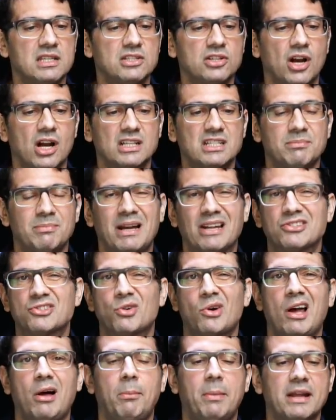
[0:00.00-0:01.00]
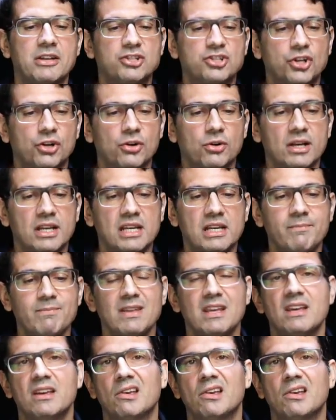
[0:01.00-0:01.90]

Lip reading: He talked about trial by jury,